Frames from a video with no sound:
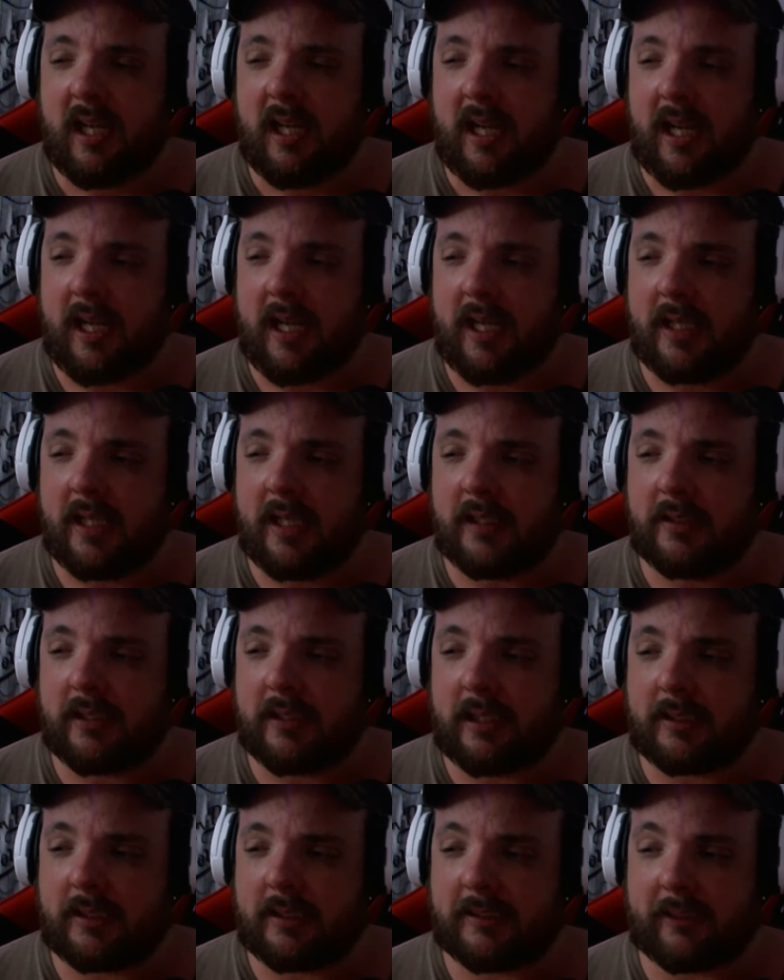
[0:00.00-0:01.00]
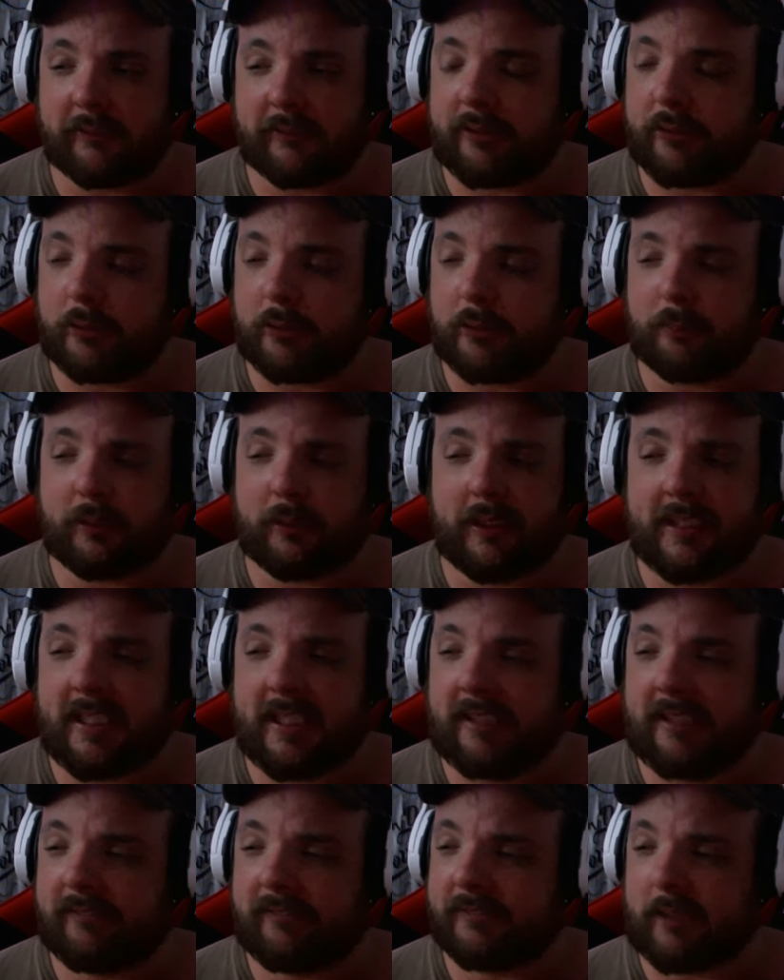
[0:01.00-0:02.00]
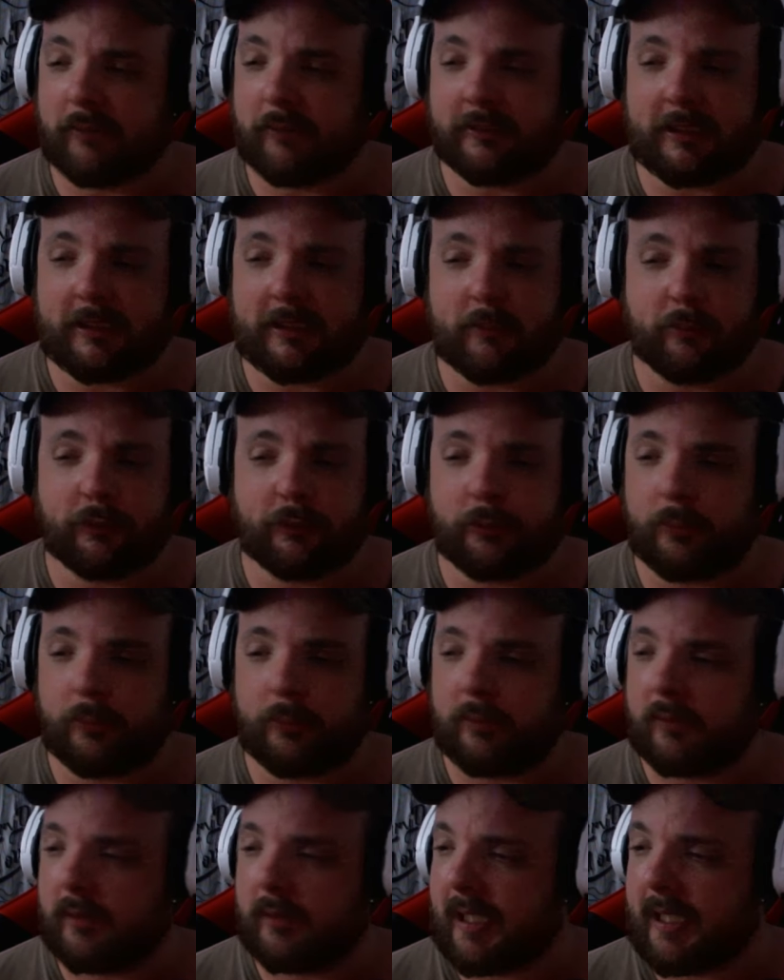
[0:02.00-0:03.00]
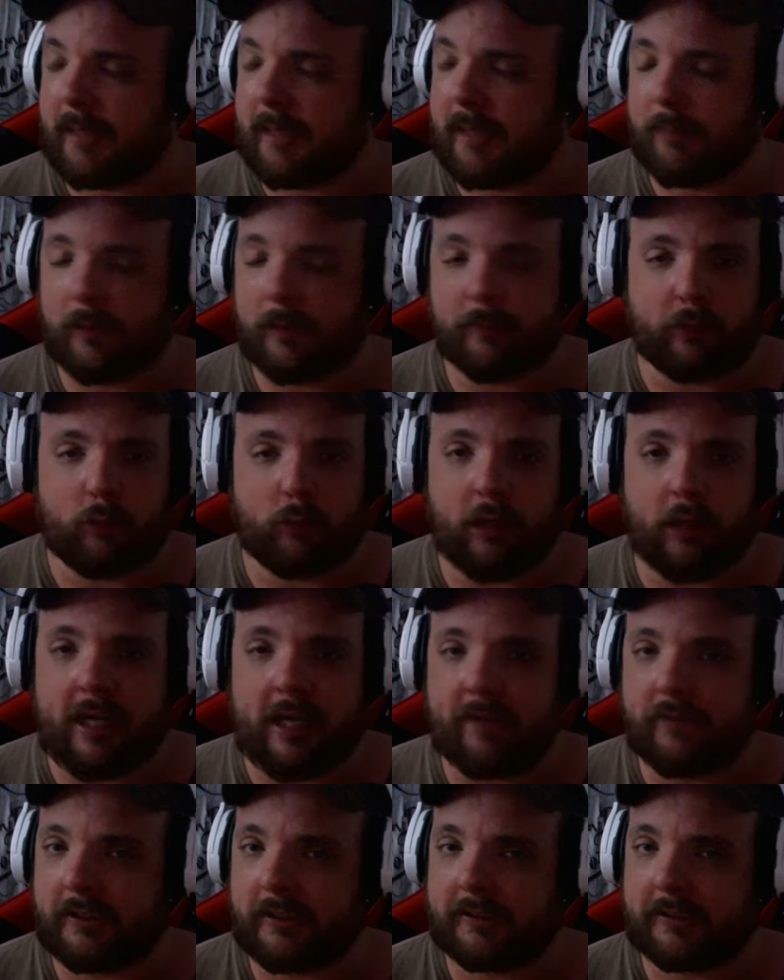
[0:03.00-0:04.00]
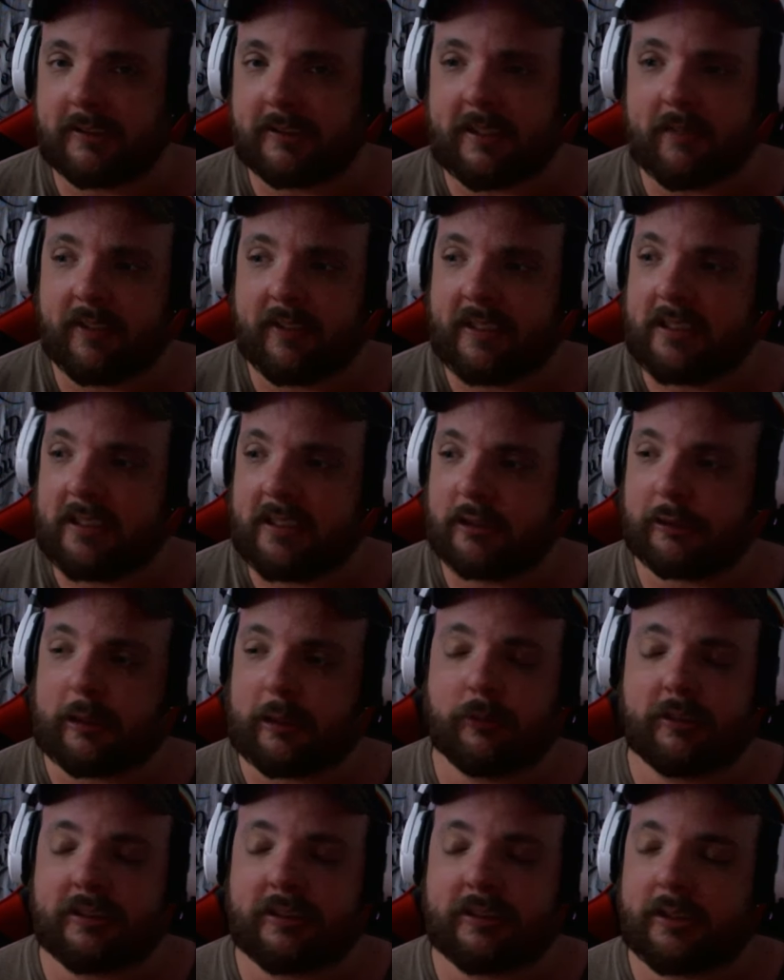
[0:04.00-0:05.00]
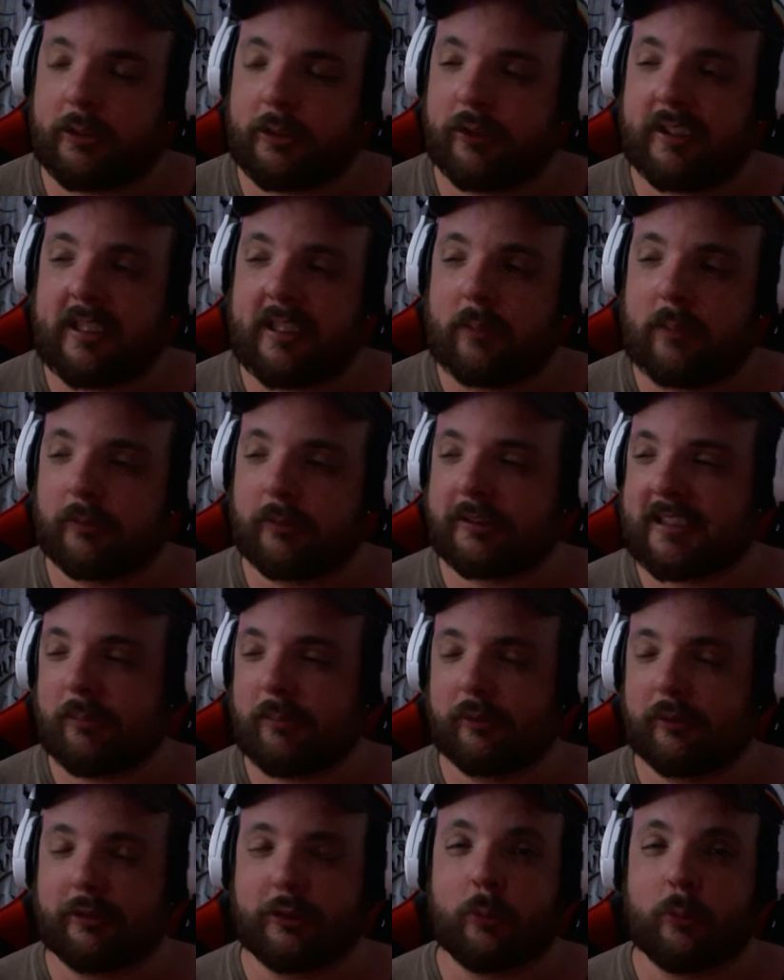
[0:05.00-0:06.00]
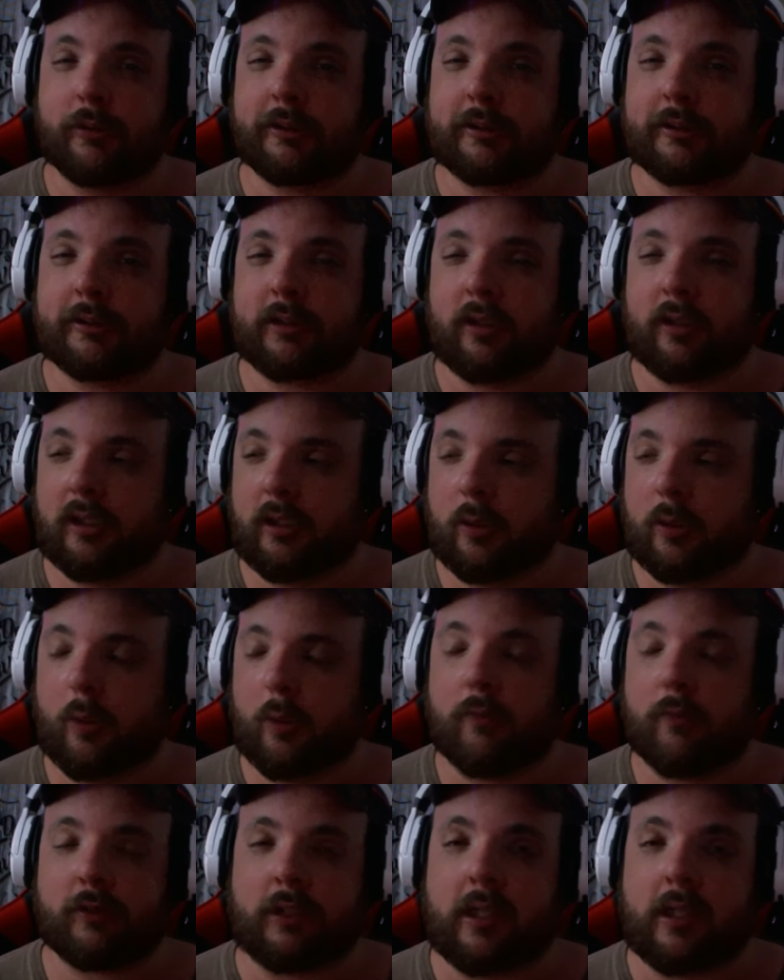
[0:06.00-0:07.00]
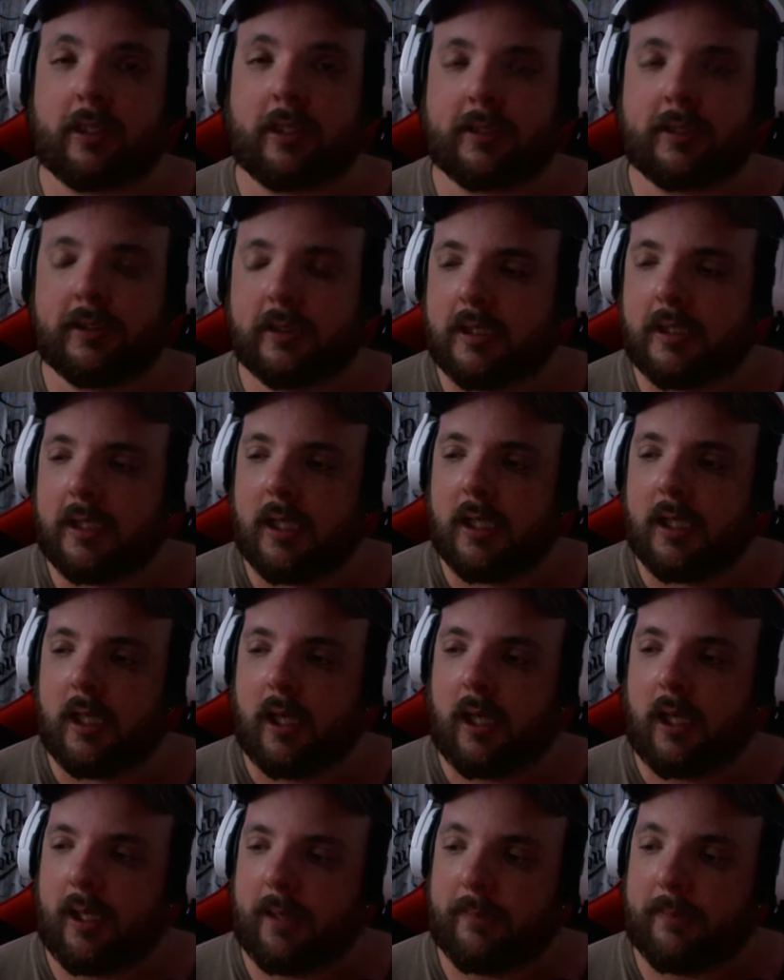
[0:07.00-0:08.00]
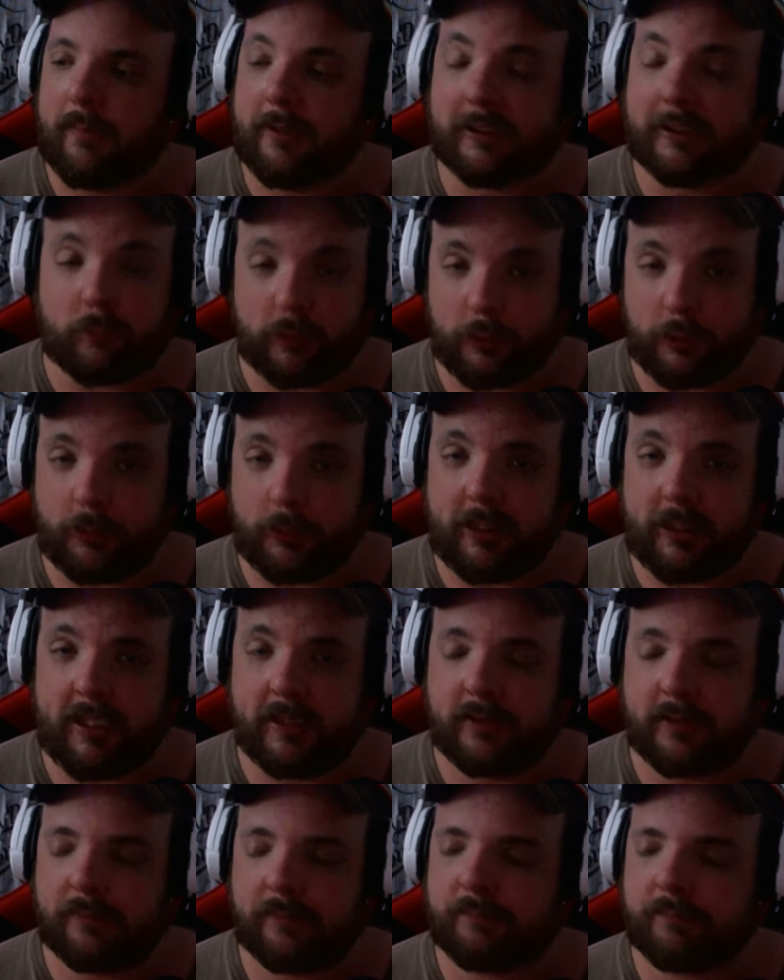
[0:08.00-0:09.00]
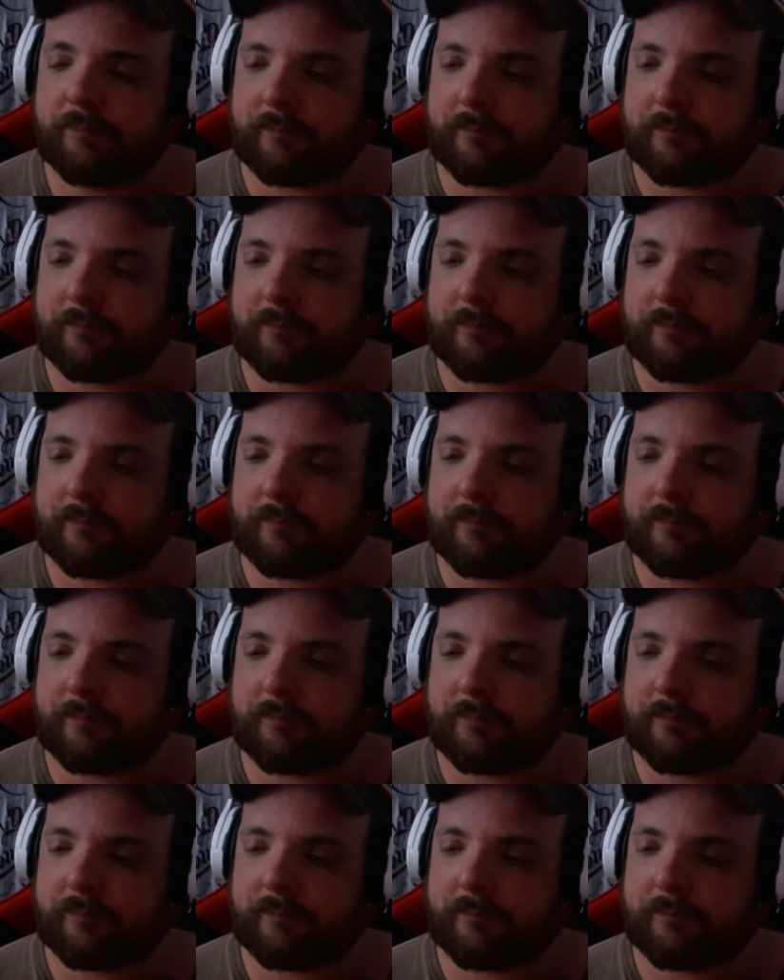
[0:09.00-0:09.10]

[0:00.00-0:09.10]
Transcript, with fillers: And because I was able to play games, I was able to hype up the graphics and everything else. I was the only thing I wasn't able to do was uh, overclock. Um, this one you can,